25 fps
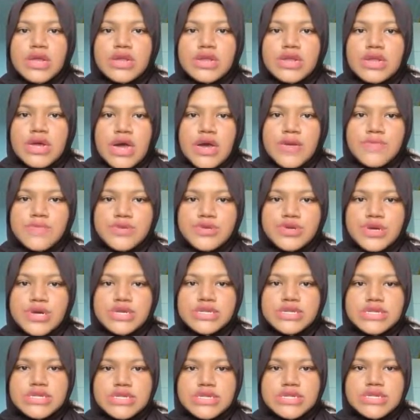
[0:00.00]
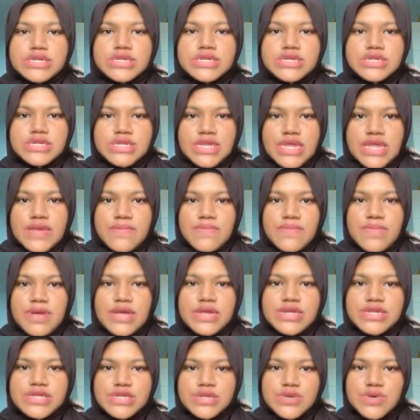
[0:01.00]
The upthrust is the same
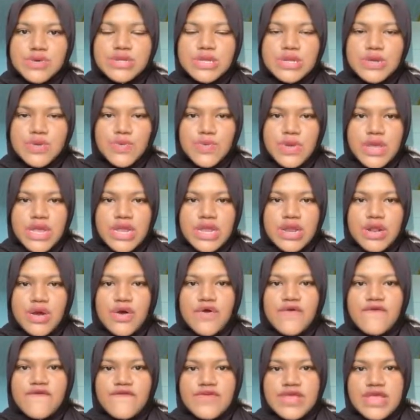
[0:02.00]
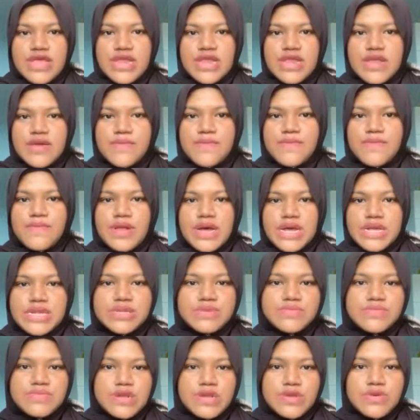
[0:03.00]
as total weight of helium plus
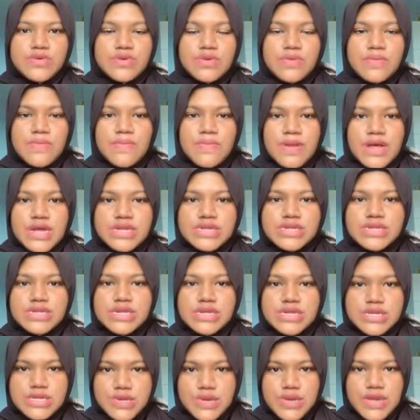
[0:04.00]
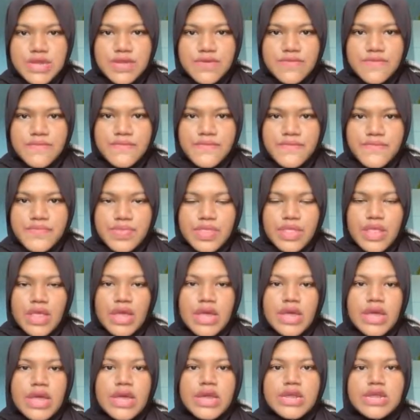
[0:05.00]
balloon plus the string.
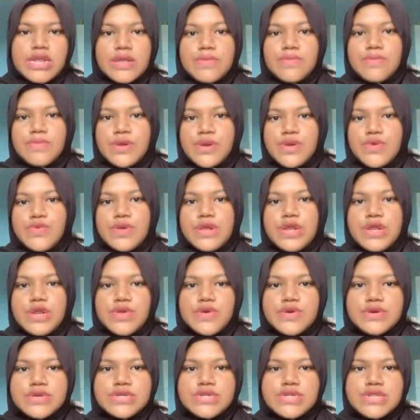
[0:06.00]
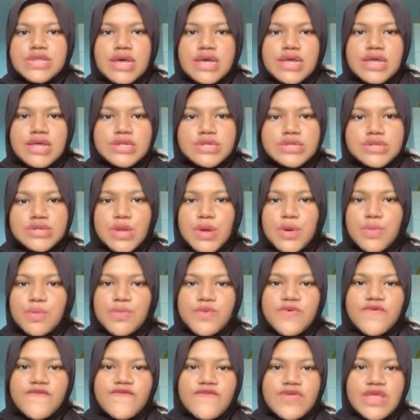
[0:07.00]
The balloon looks like it's not
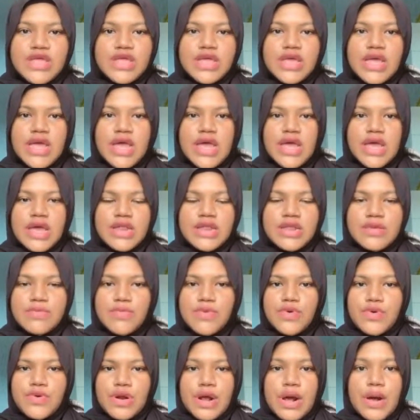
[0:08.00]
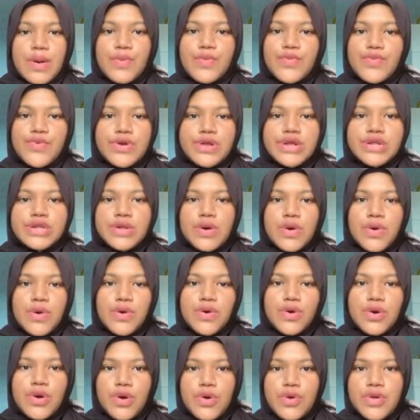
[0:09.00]
moving anymore upward
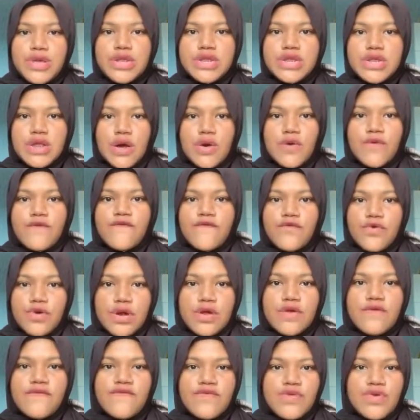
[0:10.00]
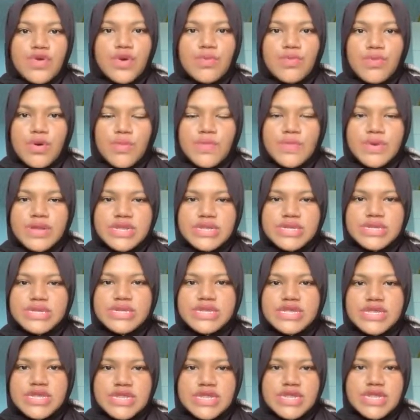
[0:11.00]
or going down for a few
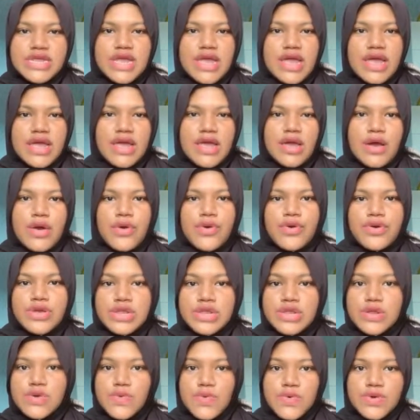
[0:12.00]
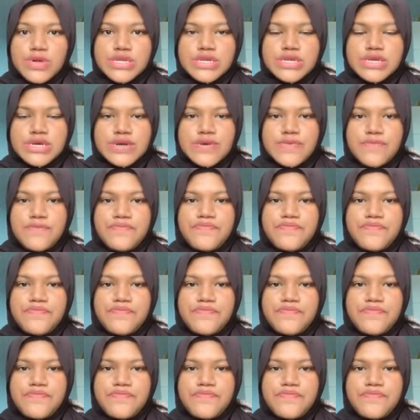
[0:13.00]
moments in the air or in the water,